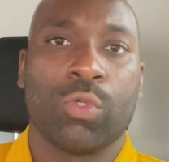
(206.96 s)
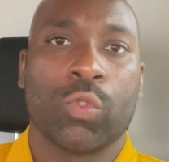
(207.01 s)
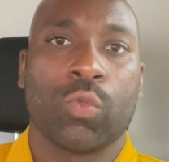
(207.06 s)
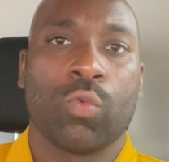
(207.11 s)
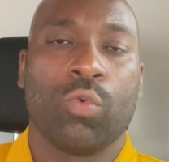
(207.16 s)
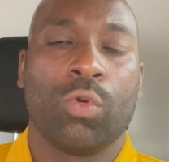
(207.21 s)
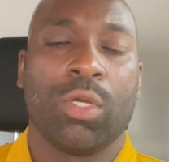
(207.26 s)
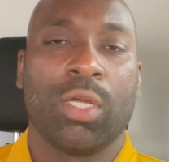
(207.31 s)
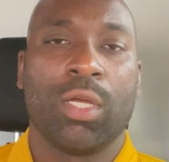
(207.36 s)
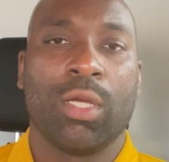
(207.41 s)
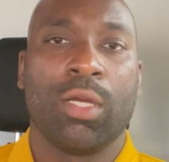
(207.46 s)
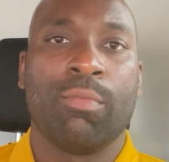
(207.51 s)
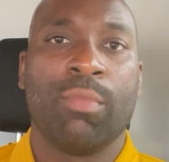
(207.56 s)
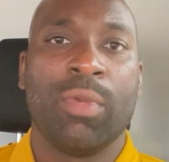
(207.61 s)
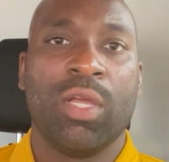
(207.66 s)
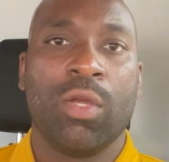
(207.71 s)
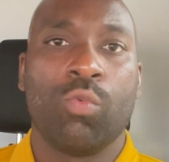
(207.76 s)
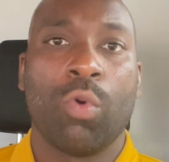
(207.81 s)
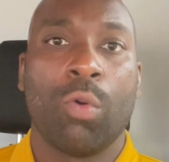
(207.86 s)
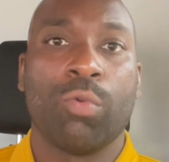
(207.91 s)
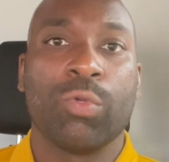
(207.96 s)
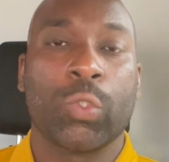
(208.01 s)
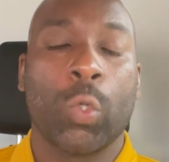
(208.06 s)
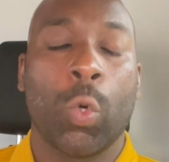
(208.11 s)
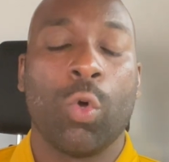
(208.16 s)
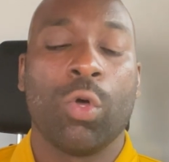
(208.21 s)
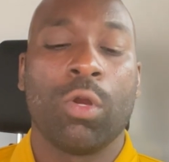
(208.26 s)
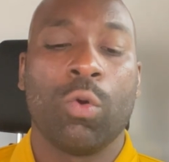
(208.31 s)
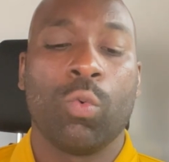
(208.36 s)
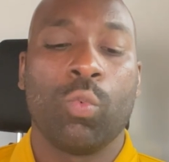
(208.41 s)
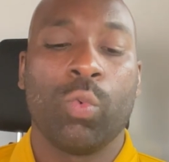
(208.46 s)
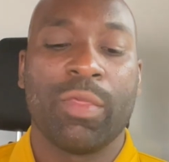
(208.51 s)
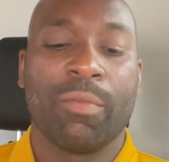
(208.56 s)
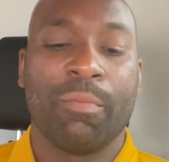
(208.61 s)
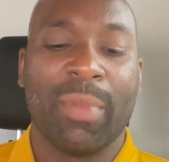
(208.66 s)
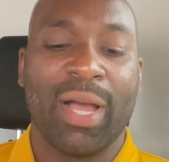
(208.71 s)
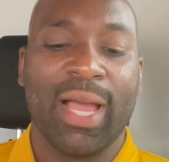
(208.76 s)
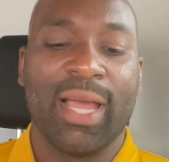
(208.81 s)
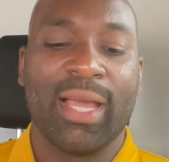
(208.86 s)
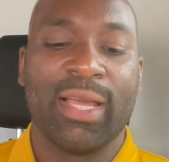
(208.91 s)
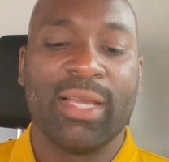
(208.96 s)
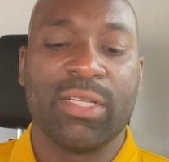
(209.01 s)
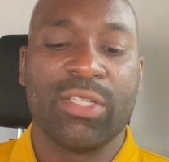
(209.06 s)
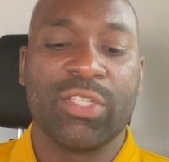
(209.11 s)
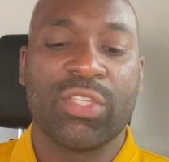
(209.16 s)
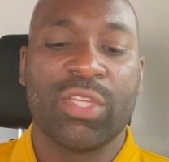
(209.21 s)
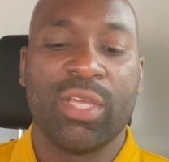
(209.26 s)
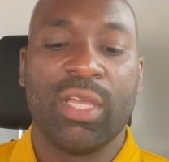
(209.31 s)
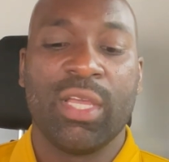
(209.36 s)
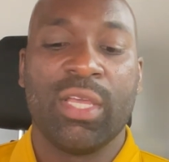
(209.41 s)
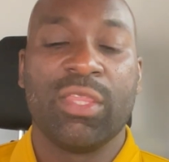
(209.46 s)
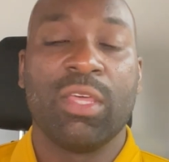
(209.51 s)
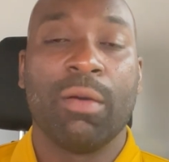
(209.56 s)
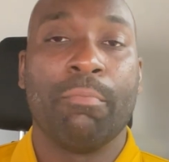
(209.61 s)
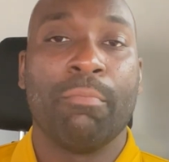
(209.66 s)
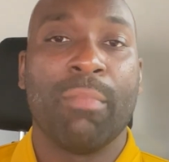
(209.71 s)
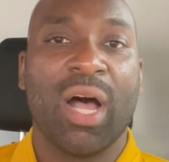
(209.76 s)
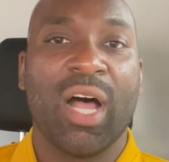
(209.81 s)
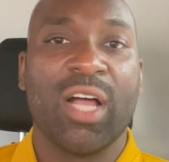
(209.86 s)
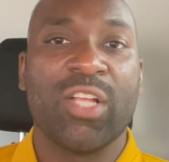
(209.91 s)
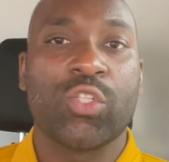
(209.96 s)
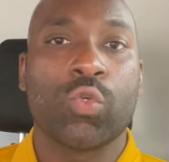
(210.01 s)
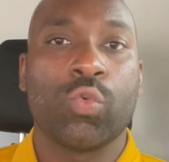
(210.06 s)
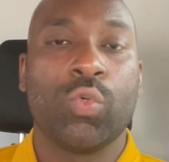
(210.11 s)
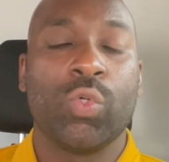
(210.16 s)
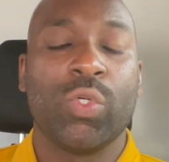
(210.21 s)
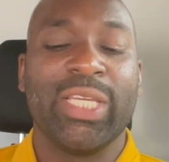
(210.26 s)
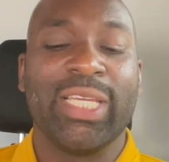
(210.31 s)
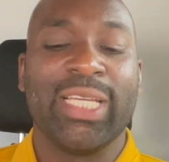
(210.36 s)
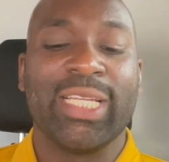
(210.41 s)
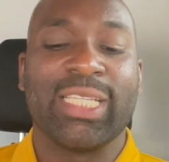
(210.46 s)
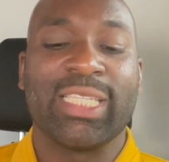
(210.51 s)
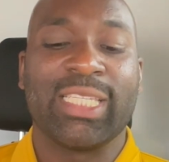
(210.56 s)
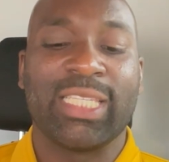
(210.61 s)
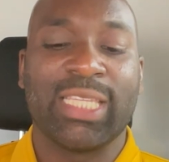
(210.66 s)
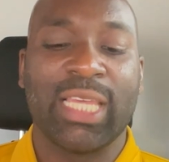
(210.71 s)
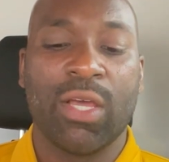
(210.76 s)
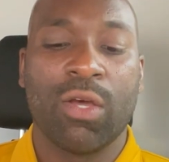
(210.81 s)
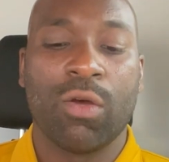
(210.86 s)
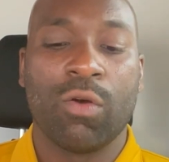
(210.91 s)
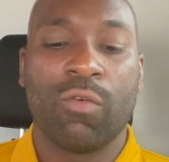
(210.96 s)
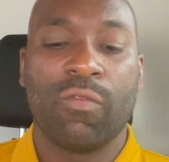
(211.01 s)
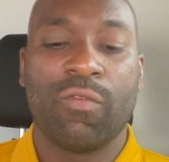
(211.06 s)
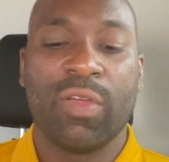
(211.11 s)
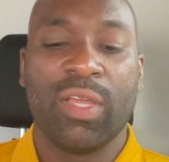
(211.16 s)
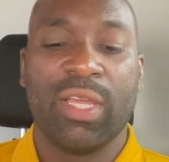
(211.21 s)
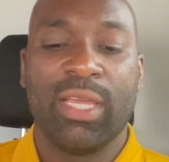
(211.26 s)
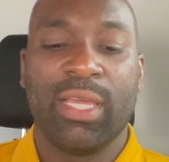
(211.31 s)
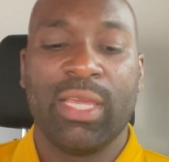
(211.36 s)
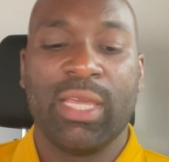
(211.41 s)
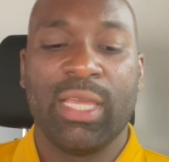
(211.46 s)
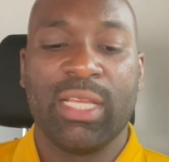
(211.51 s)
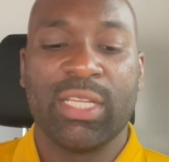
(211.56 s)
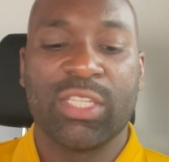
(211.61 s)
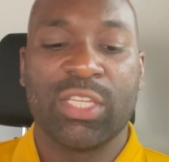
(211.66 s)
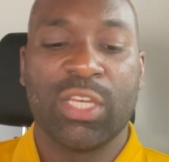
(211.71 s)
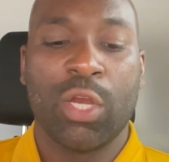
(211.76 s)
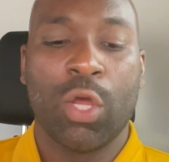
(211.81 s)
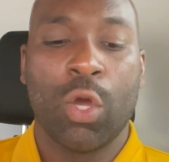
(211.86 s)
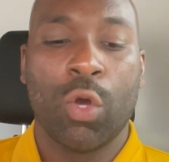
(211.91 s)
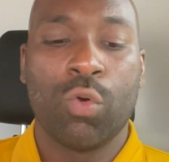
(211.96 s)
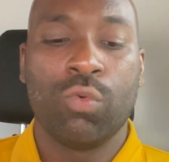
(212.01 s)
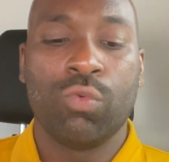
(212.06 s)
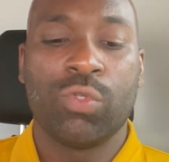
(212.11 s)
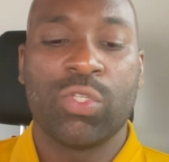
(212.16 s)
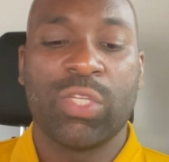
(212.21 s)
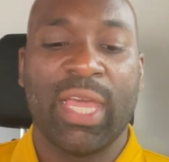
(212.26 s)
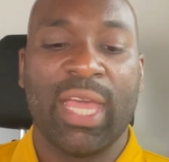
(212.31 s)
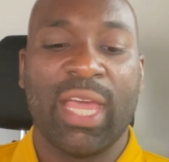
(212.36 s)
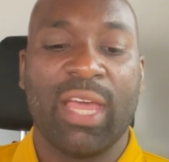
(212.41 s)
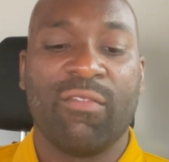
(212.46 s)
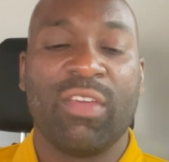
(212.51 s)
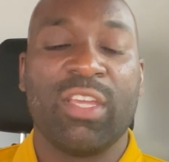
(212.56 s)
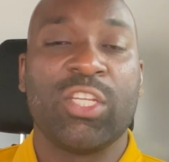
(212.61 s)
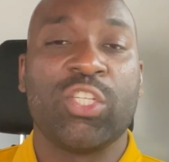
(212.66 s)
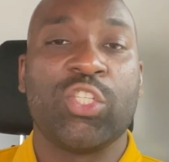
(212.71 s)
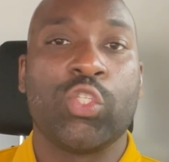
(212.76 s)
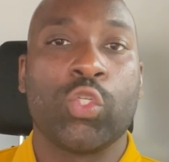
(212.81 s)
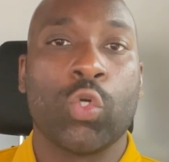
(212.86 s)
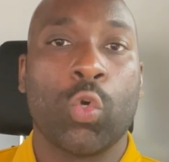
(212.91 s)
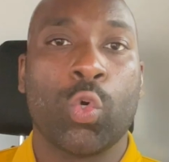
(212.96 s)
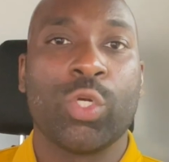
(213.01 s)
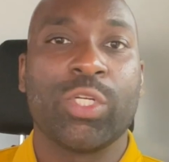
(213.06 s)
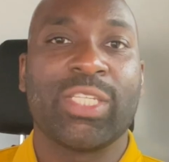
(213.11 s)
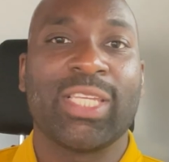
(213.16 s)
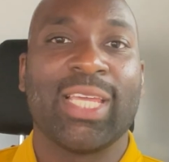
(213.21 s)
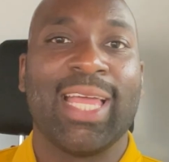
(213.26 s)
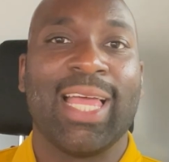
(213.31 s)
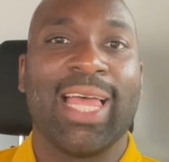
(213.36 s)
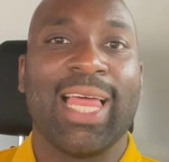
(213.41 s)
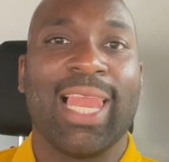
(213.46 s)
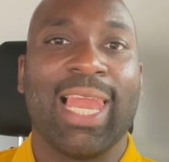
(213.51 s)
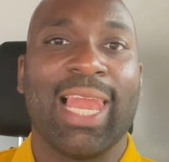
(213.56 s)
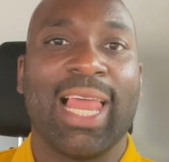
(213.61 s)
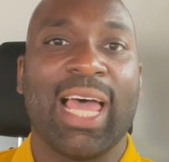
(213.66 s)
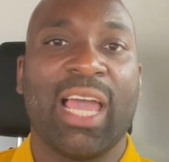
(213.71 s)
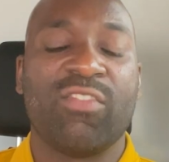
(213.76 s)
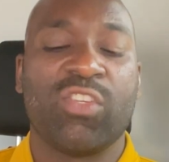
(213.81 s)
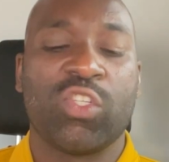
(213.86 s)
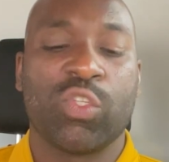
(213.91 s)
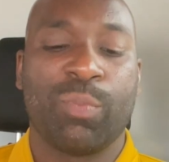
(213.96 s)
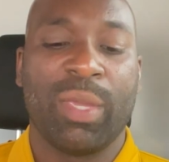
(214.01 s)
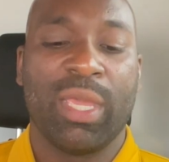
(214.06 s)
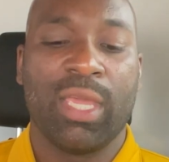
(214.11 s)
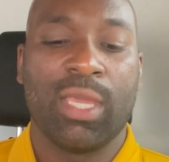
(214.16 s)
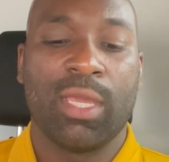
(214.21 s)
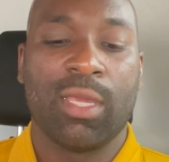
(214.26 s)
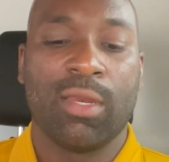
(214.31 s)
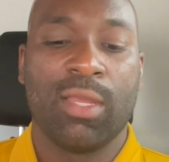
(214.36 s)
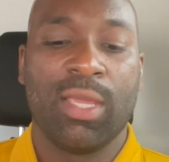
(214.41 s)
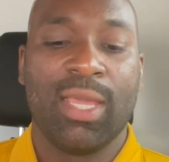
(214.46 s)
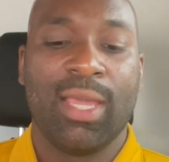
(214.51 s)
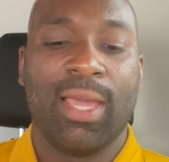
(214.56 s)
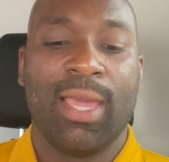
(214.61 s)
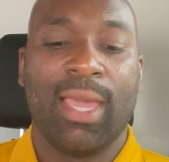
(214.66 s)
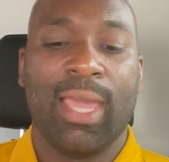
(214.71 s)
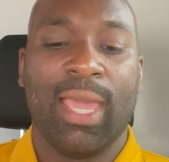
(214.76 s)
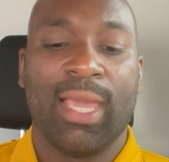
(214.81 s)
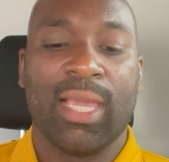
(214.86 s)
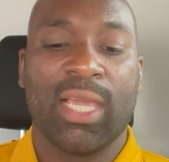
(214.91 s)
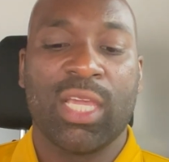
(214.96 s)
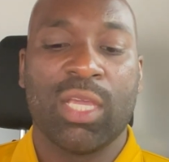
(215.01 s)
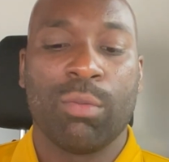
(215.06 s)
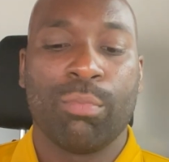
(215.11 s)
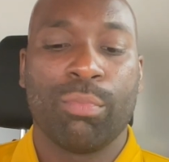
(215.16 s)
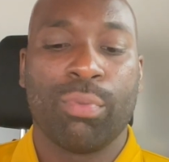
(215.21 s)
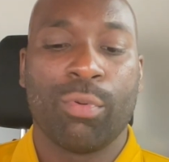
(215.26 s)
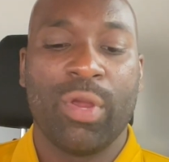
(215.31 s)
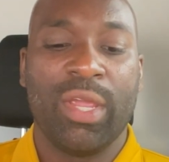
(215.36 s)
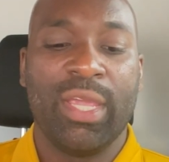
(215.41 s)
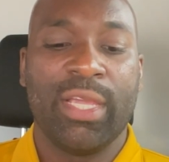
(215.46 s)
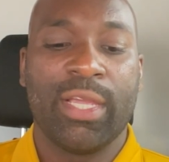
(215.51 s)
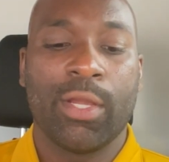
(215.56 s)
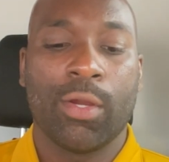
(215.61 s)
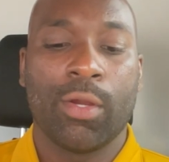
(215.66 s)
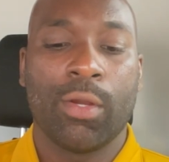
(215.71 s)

what was going on with mines. The module itself is known to have a short lifespan and can break